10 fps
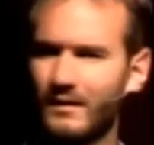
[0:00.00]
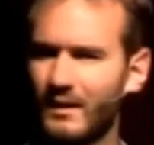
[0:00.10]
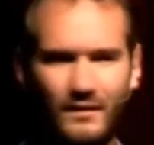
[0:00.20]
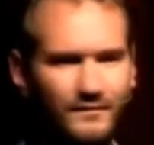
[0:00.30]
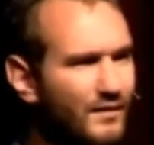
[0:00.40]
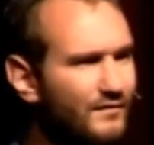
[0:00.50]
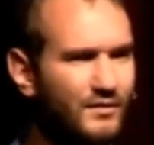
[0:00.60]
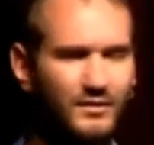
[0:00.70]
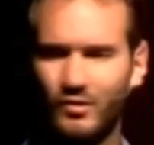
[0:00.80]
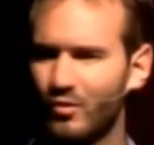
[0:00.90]
Yeah, I've
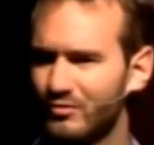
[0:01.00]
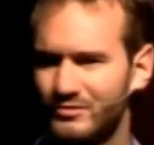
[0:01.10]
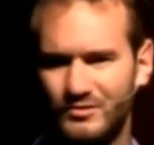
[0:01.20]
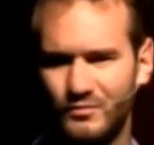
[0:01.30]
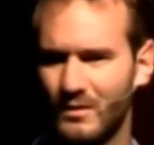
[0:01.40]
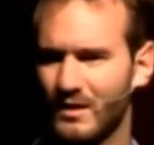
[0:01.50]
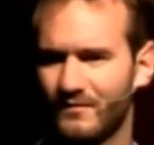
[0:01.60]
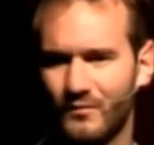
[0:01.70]
got a gorgeous wife.